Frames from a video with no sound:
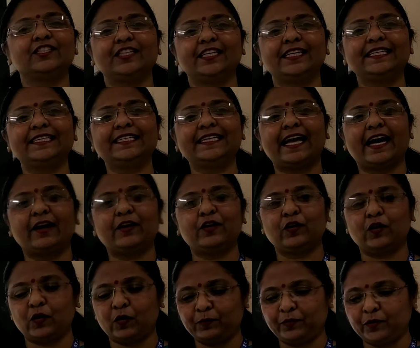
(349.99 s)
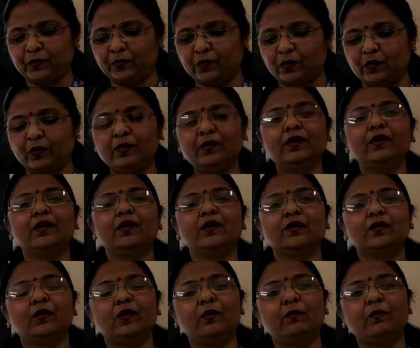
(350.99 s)
Children, I hope you know
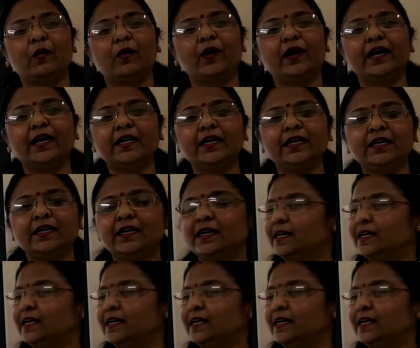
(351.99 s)
Gulmohar.